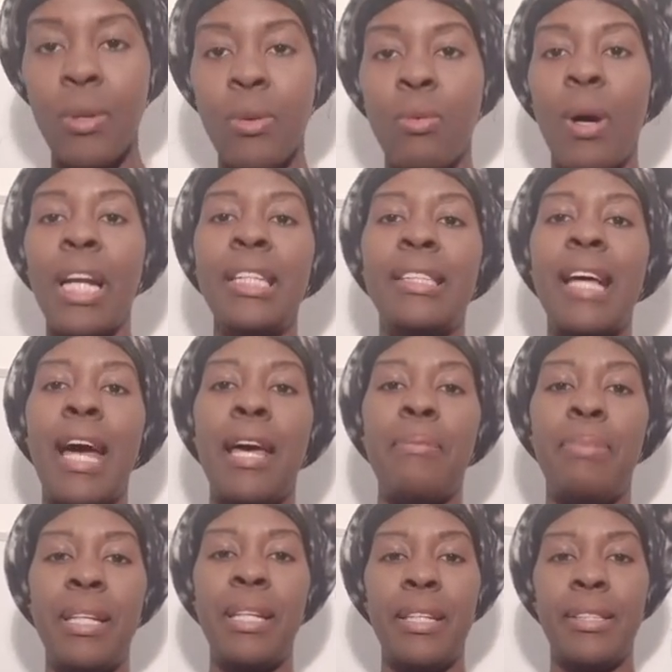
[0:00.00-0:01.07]
What is
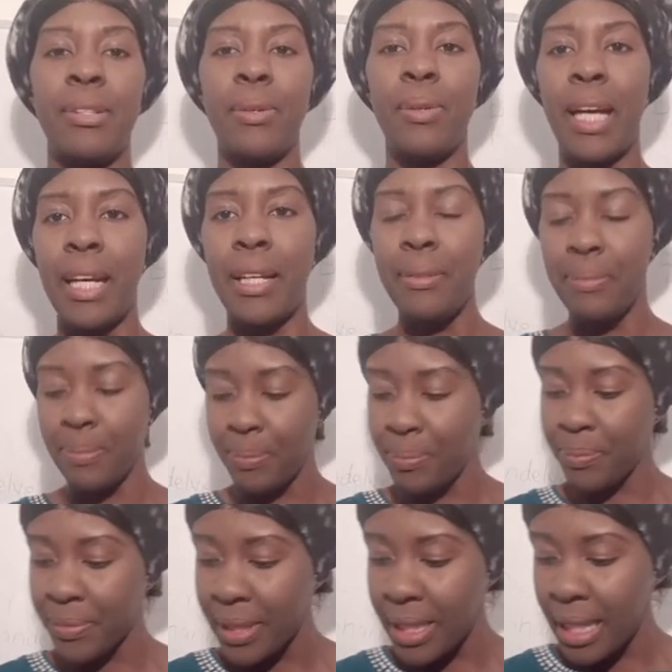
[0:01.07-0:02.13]
diabetes, okay?
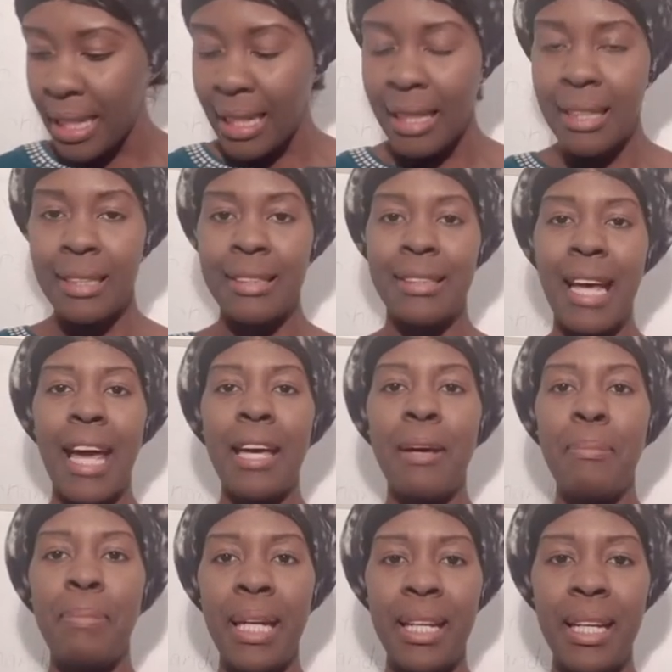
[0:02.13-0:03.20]

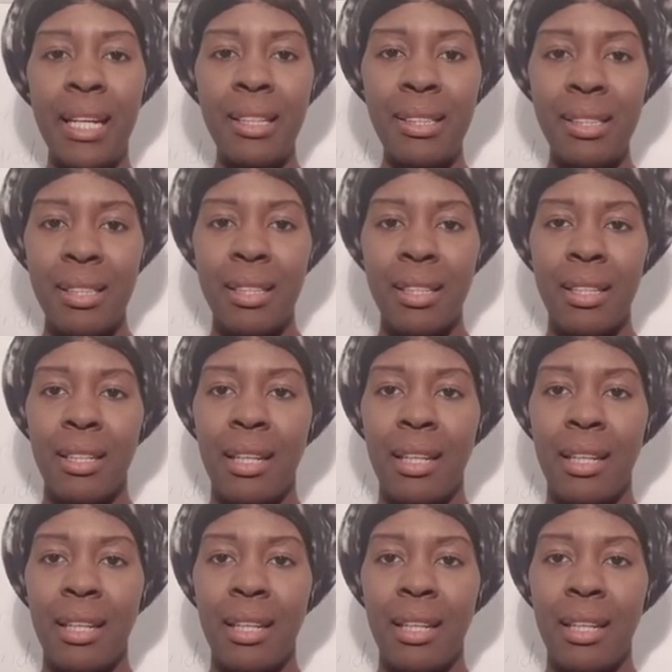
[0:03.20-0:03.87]
Diabetes,